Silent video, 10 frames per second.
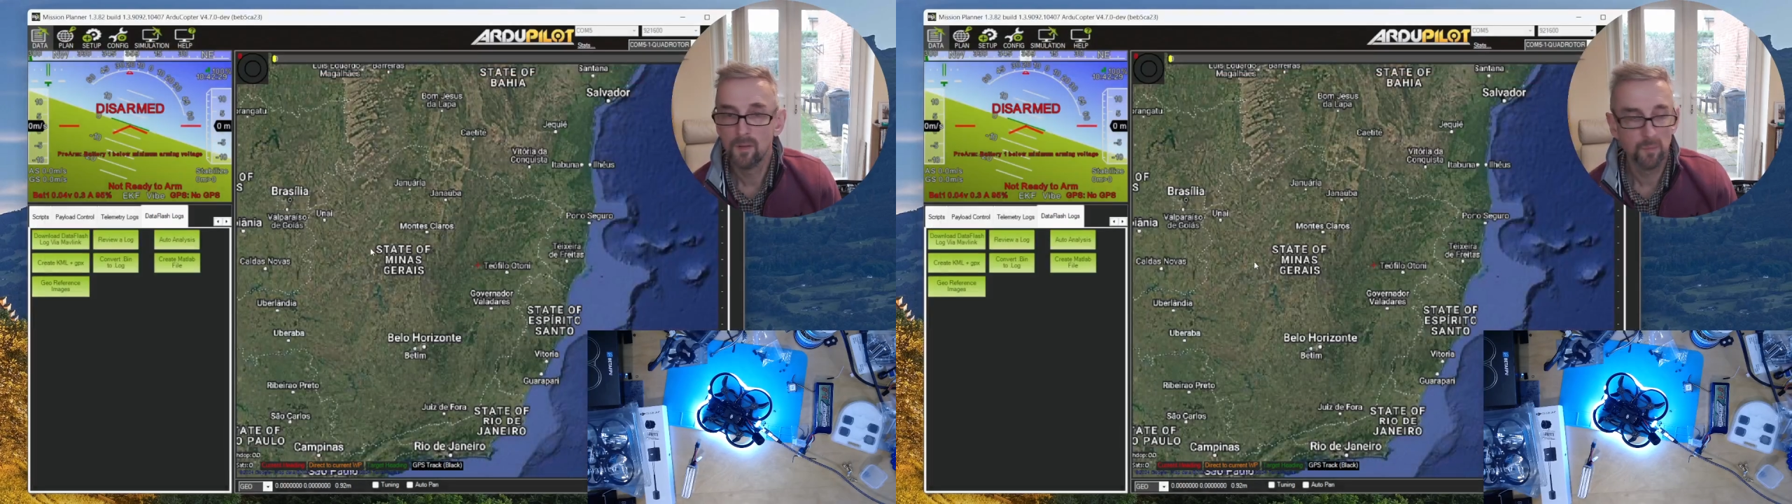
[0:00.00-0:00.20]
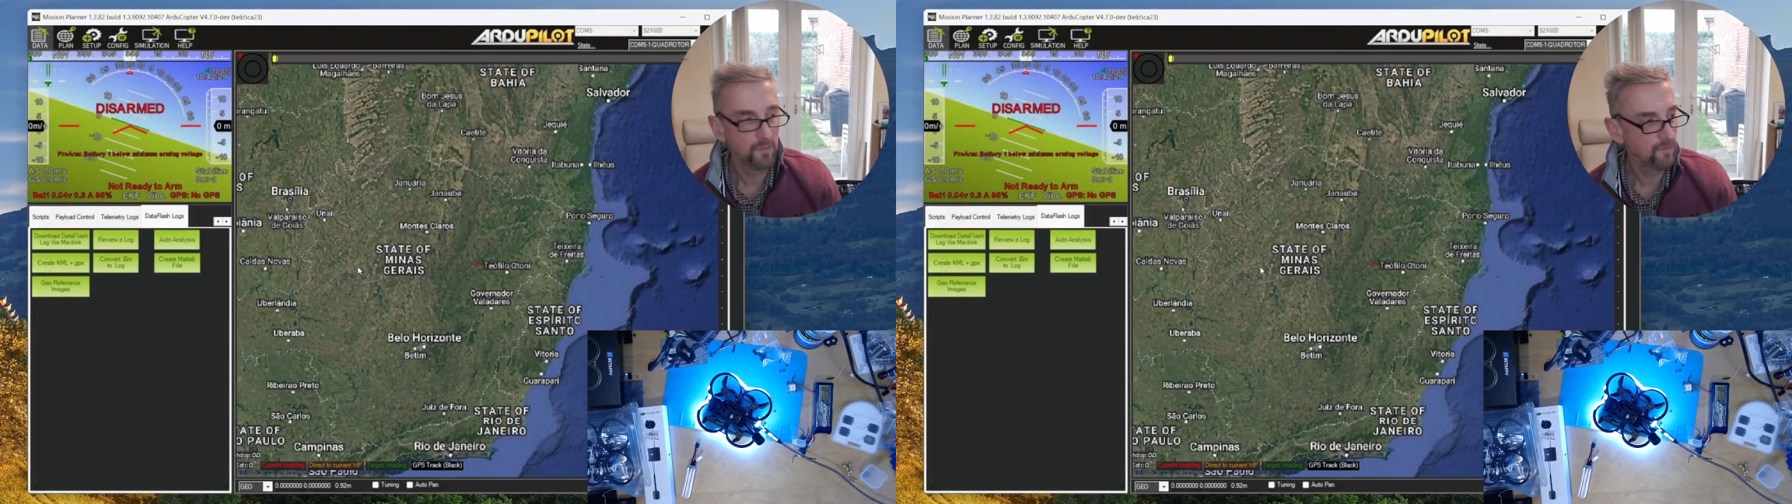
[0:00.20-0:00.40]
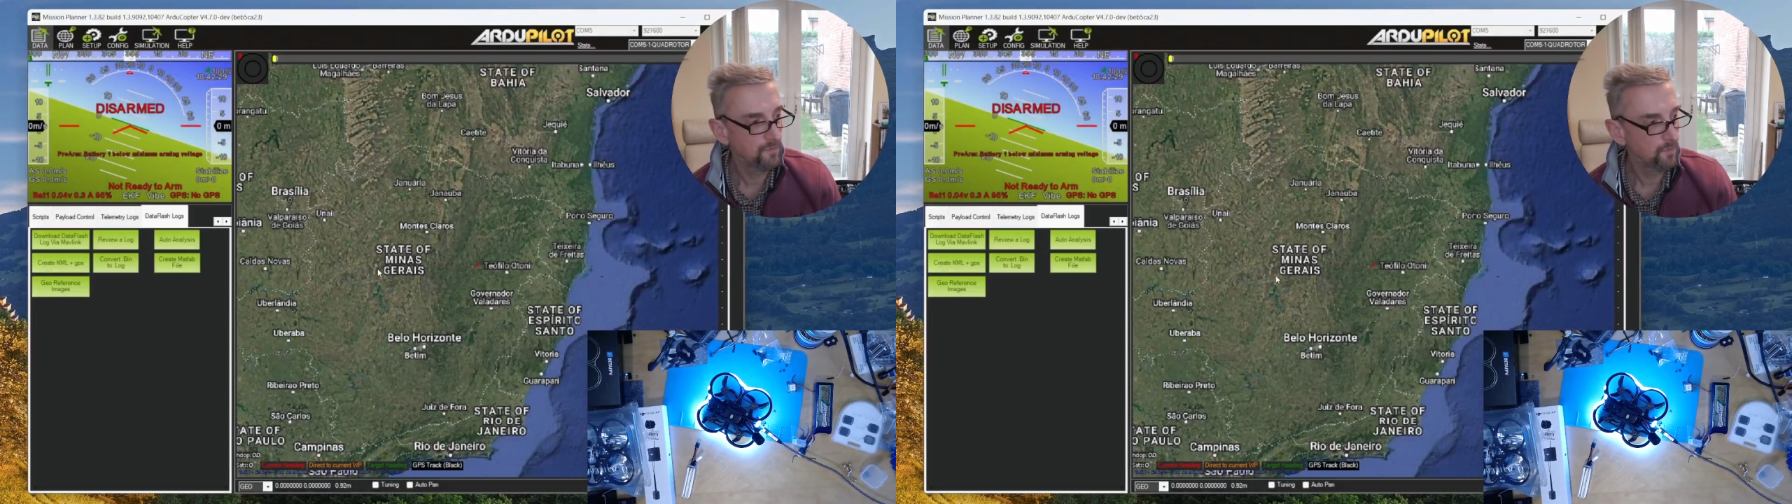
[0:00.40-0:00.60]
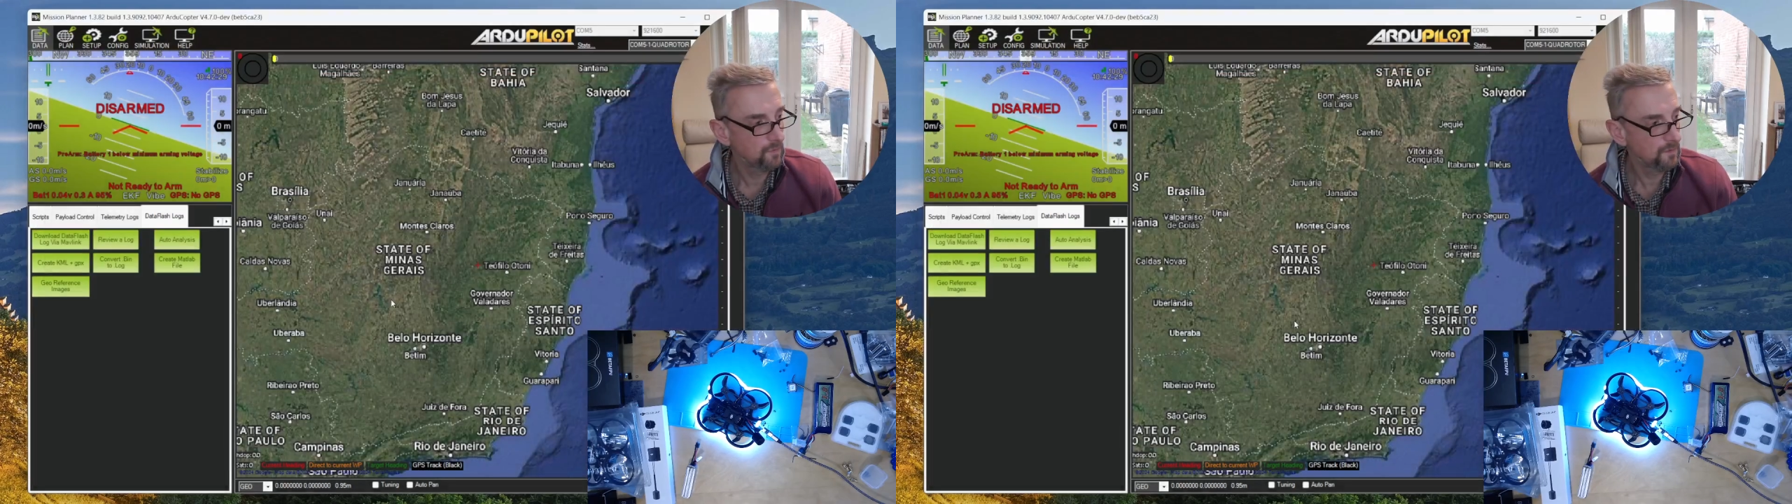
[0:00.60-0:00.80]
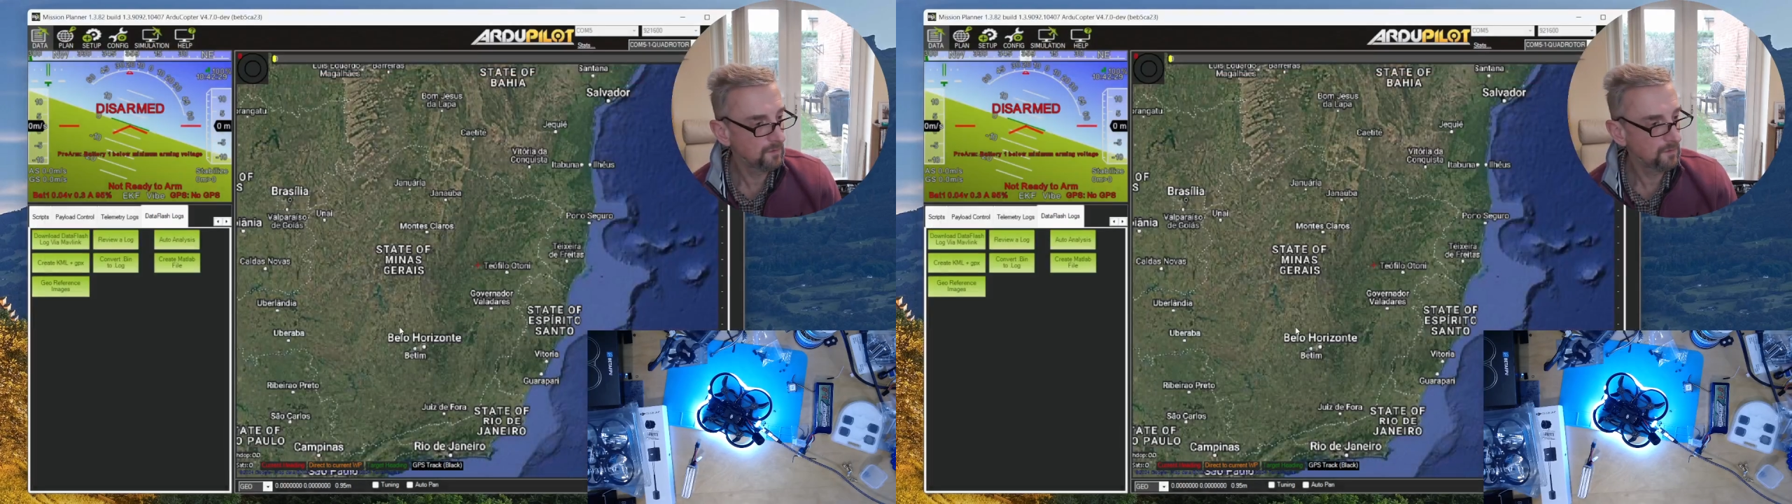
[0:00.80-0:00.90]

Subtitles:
before I